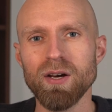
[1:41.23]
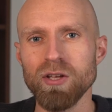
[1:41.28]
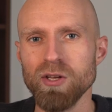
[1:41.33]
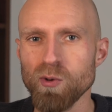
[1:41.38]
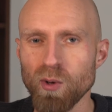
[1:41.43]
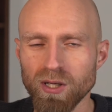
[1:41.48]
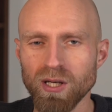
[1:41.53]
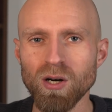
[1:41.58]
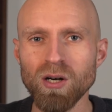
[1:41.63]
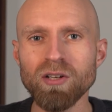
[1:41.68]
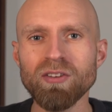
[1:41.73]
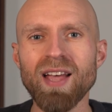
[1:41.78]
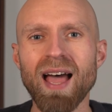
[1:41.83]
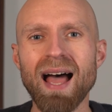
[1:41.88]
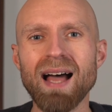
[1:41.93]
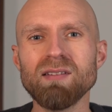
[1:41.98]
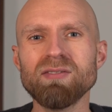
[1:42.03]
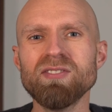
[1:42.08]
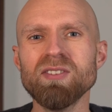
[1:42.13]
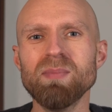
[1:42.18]
You are going to
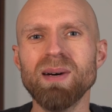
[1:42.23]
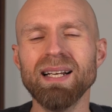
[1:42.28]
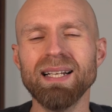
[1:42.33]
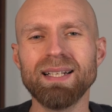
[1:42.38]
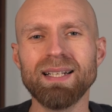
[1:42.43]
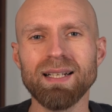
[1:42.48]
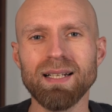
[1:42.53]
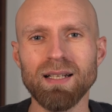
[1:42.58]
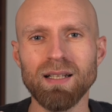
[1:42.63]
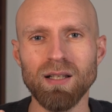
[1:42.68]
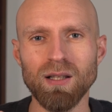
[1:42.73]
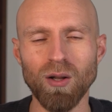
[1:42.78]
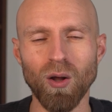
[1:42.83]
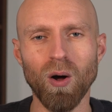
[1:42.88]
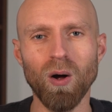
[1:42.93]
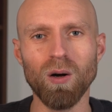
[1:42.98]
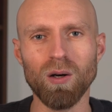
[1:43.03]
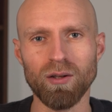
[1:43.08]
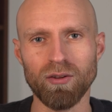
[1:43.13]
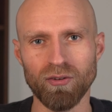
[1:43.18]
have to make
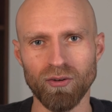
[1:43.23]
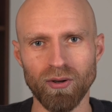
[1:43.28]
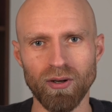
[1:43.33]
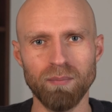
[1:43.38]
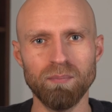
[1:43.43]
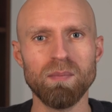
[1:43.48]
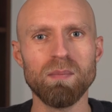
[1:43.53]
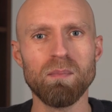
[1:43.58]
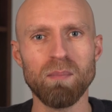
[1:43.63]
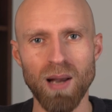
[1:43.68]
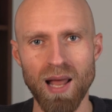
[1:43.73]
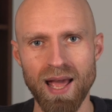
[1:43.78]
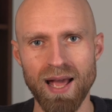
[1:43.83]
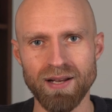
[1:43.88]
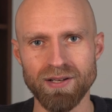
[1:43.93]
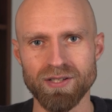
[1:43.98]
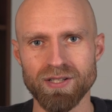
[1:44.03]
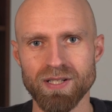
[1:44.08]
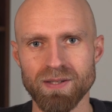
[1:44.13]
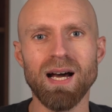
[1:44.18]
long-term
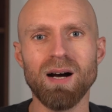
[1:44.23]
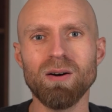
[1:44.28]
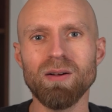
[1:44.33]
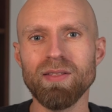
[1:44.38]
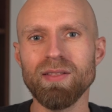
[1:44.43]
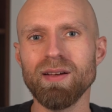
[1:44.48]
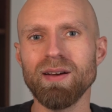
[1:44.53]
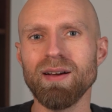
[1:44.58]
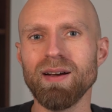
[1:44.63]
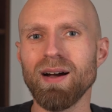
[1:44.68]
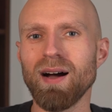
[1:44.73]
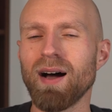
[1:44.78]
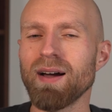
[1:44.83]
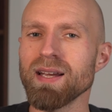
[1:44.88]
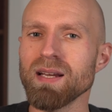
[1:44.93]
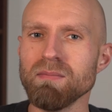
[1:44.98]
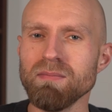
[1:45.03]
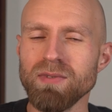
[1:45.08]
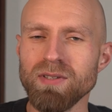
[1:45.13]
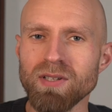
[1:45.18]
plans. Now, I
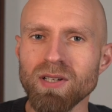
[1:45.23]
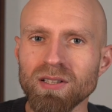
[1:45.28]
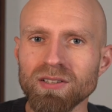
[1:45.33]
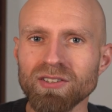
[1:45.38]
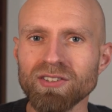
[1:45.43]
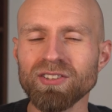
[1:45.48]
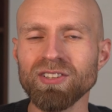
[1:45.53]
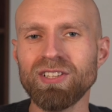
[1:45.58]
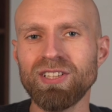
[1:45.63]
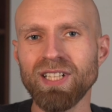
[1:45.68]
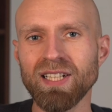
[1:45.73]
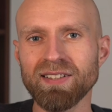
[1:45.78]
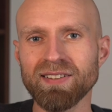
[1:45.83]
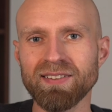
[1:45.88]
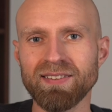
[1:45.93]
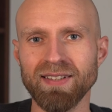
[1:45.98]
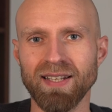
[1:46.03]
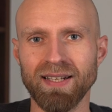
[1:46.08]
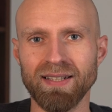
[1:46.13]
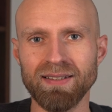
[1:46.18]
am not
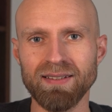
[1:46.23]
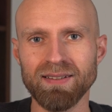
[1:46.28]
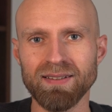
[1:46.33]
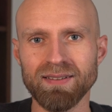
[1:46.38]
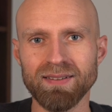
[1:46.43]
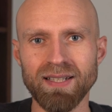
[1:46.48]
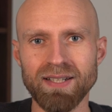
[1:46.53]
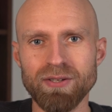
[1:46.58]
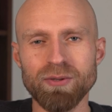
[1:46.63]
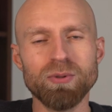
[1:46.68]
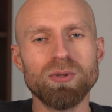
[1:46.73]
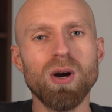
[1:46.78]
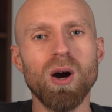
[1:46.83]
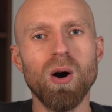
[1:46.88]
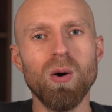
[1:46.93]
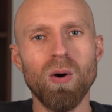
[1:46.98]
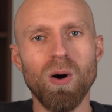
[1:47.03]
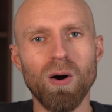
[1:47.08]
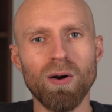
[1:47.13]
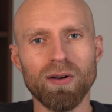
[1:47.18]
suggesting that you
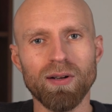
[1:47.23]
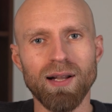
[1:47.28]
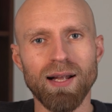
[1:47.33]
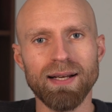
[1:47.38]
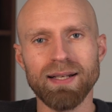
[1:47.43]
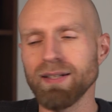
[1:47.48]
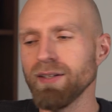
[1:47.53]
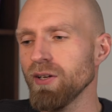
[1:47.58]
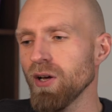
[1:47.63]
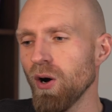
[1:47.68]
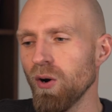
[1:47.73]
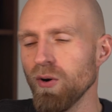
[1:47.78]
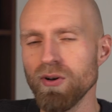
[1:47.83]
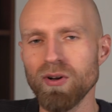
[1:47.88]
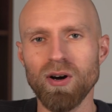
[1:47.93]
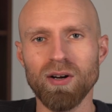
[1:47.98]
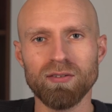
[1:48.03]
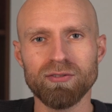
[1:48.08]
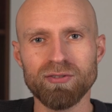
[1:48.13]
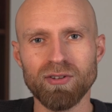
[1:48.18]
go on like No
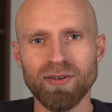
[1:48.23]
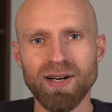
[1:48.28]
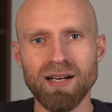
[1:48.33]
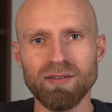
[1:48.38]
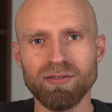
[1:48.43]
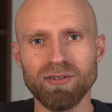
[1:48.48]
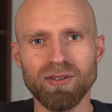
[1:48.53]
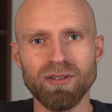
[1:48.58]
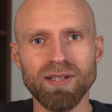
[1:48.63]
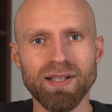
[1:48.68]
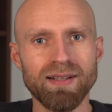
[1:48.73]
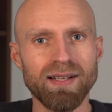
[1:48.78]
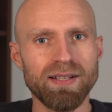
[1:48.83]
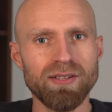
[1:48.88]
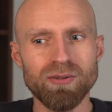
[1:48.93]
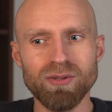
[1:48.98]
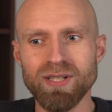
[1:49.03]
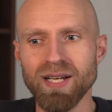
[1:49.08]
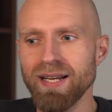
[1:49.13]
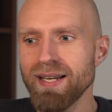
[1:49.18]
Not forever and that
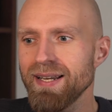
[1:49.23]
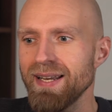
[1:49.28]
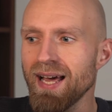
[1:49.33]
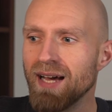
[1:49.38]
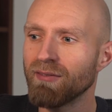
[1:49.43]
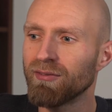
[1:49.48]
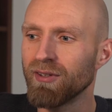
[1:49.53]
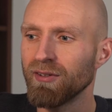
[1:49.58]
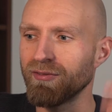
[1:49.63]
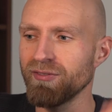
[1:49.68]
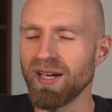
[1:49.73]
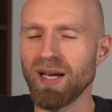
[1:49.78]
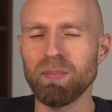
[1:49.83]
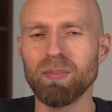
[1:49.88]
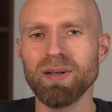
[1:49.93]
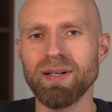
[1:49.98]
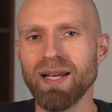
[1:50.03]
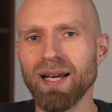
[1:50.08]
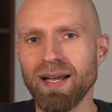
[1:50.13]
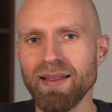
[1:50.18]
you can never
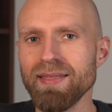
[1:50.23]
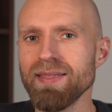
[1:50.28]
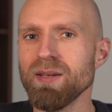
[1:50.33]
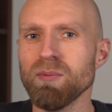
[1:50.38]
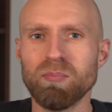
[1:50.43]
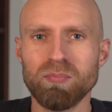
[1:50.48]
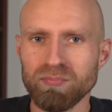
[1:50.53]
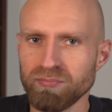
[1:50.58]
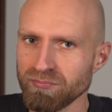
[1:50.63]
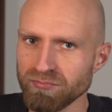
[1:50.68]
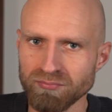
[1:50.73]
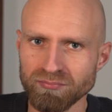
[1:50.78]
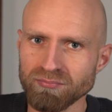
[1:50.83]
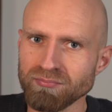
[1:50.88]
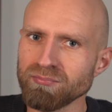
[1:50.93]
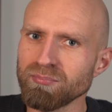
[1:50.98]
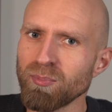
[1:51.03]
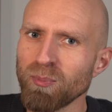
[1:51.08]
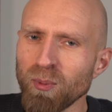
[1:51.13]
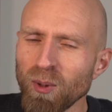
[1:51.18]
fap again. You're
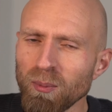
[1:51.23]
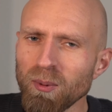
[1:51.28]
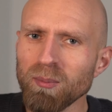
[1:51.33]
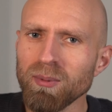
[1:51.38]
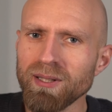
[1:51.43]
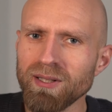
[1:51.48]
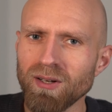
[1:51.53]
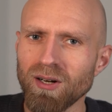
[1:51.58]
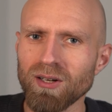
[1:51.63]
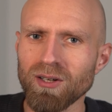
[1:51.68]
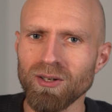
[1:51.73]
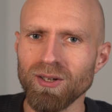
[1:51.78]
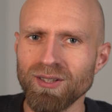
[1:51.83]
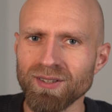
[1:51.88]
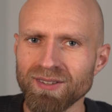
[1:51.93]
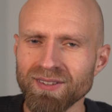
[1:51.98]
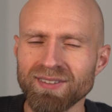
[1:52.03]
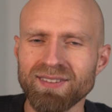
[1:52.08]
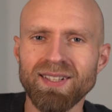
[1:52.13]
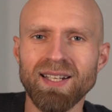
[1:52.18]
probably not
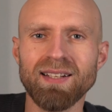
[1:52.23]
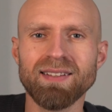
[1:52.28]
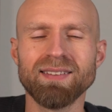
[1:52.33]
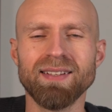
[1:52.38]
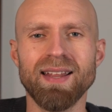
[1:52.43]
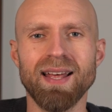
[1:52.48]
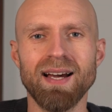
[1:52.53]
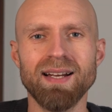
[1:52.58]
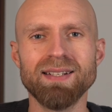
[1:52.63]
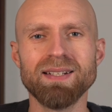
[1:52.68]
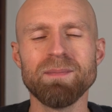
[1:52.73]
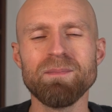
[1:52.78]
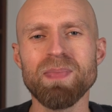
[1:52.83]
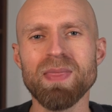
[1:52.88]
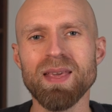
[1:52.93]
going to stick to that.